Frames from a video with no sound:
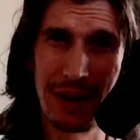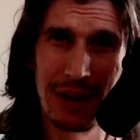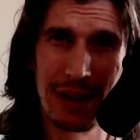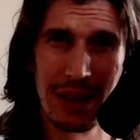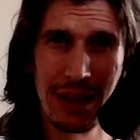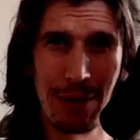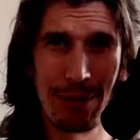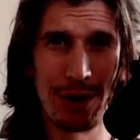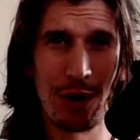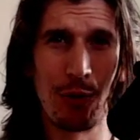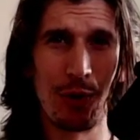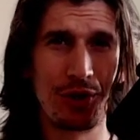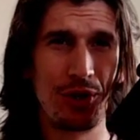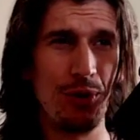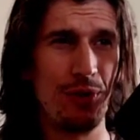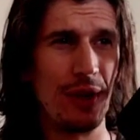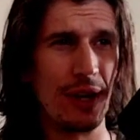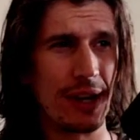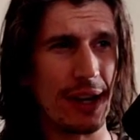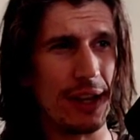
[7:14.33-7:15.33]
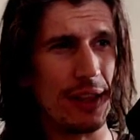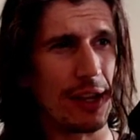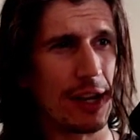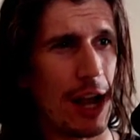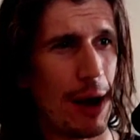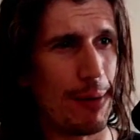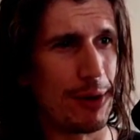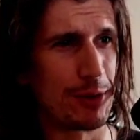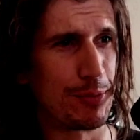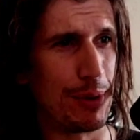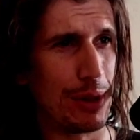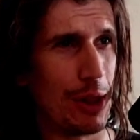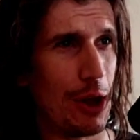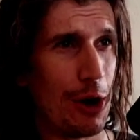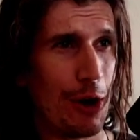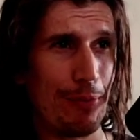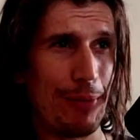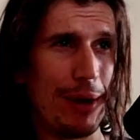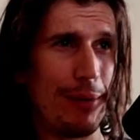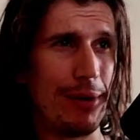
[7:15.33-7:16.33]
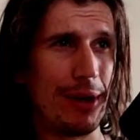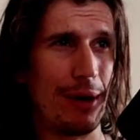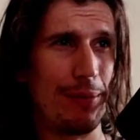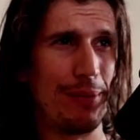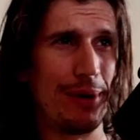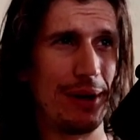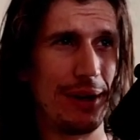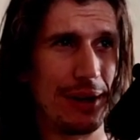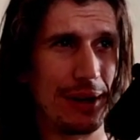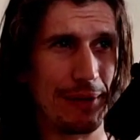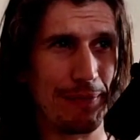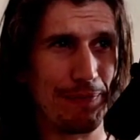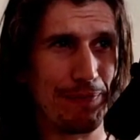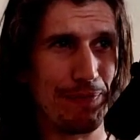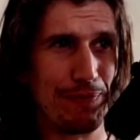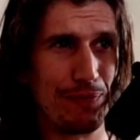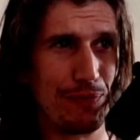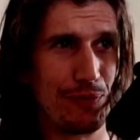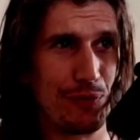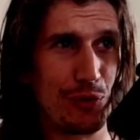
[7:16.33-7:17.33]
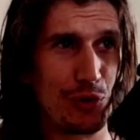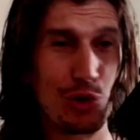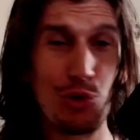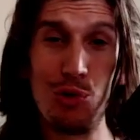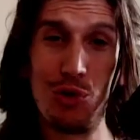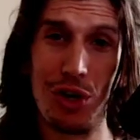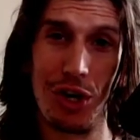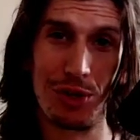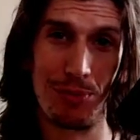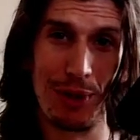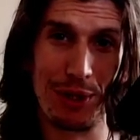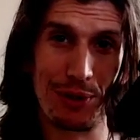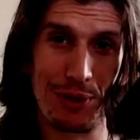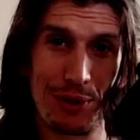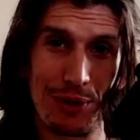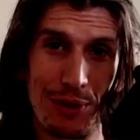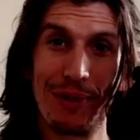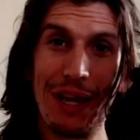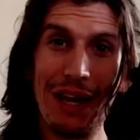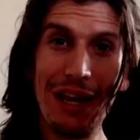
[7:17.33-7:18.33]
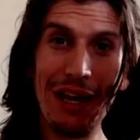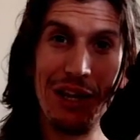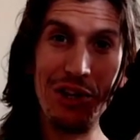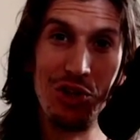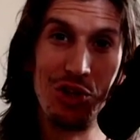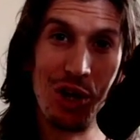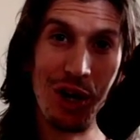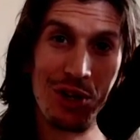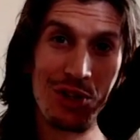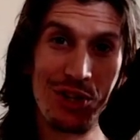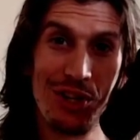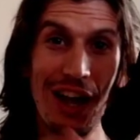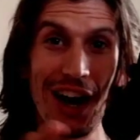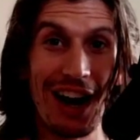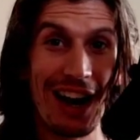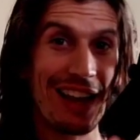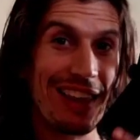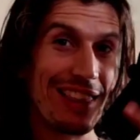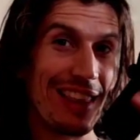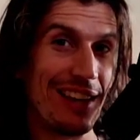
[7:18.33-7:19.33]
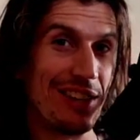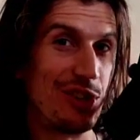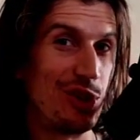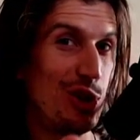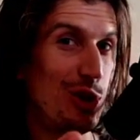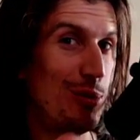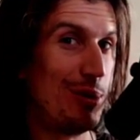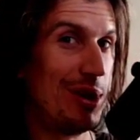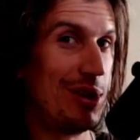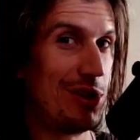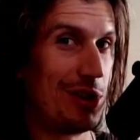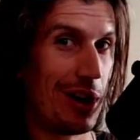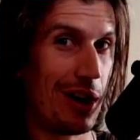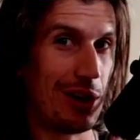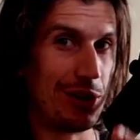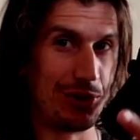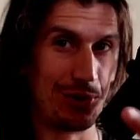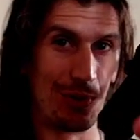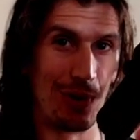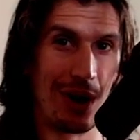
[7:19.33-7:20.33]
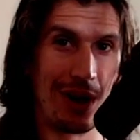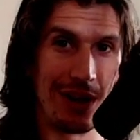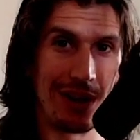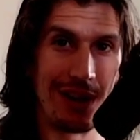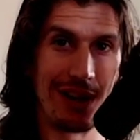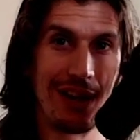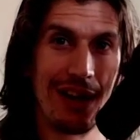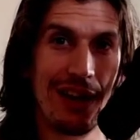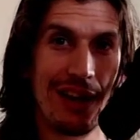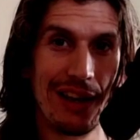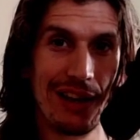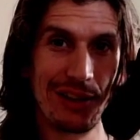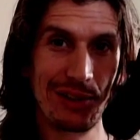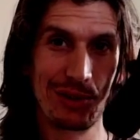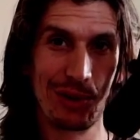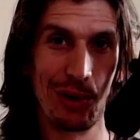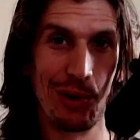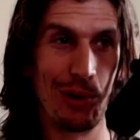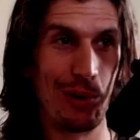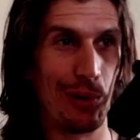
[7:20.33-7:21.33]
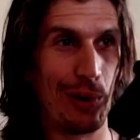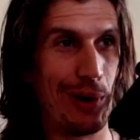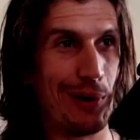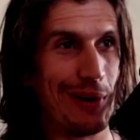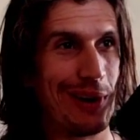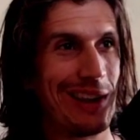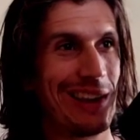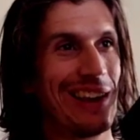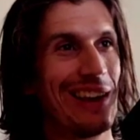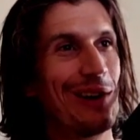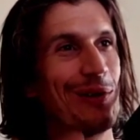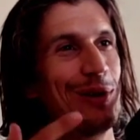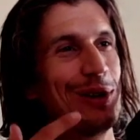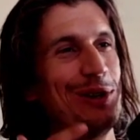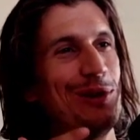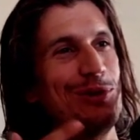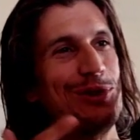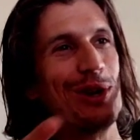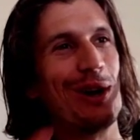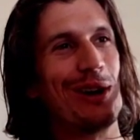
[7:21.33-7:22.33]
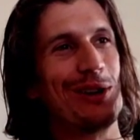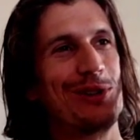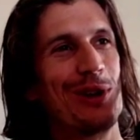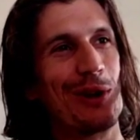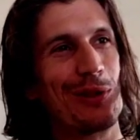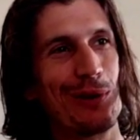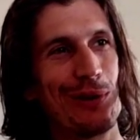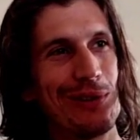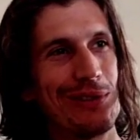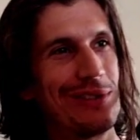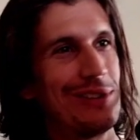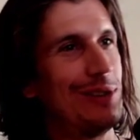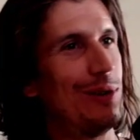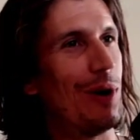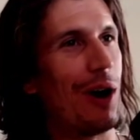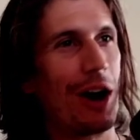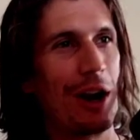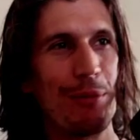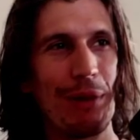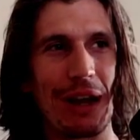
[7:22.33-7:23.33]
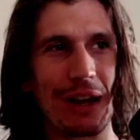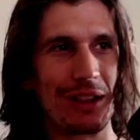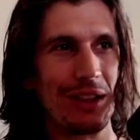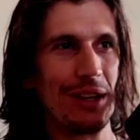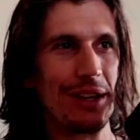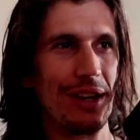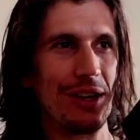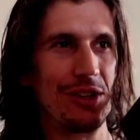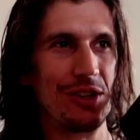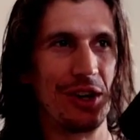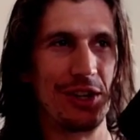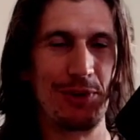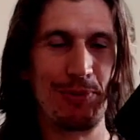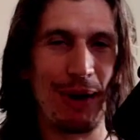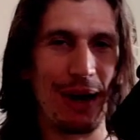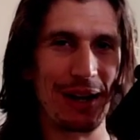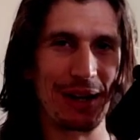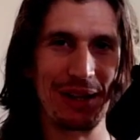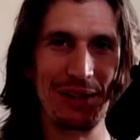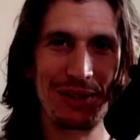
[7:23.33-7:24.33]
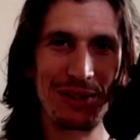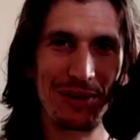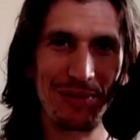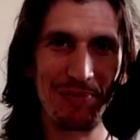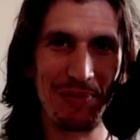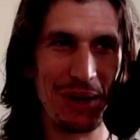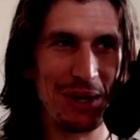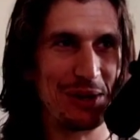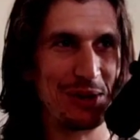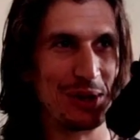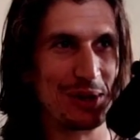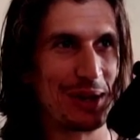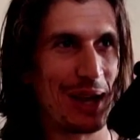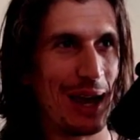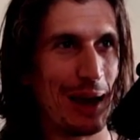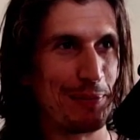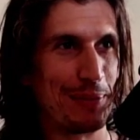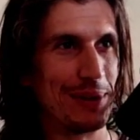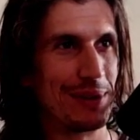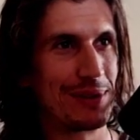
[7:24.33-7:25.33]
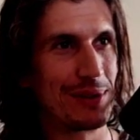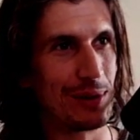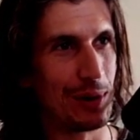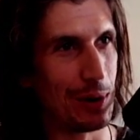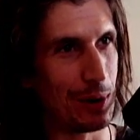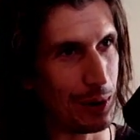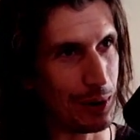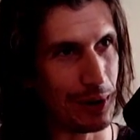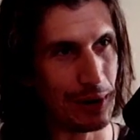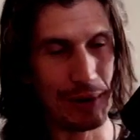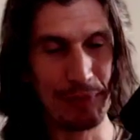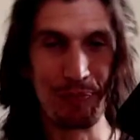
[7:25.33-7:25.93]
Let me know what you think in the comments below. Maybe I'm being too judgmental. And judge not, lest you be judged, right? So when you judge others, you automatically get judged back. It just happens. So